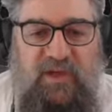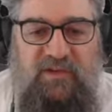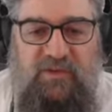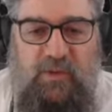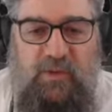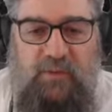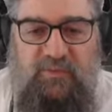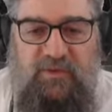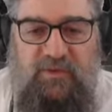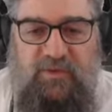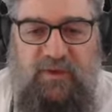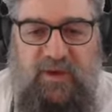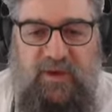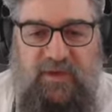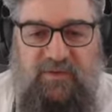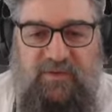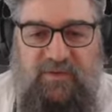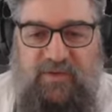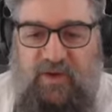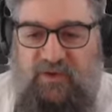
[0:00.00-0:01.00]
you up to the
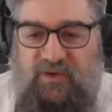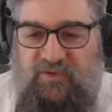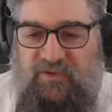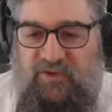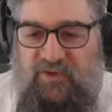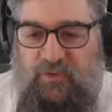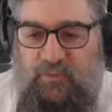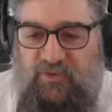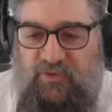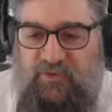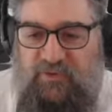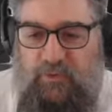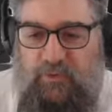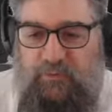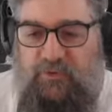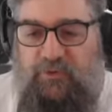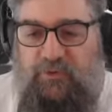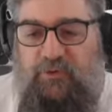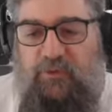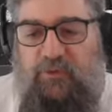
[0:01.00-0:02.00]
next station and we'll stop
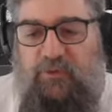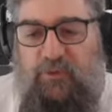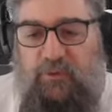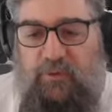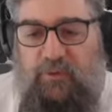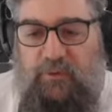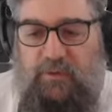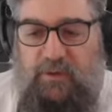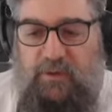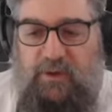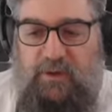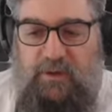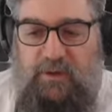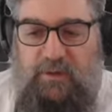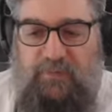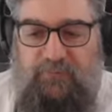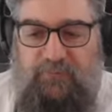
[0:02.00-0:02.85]
the tutorial there.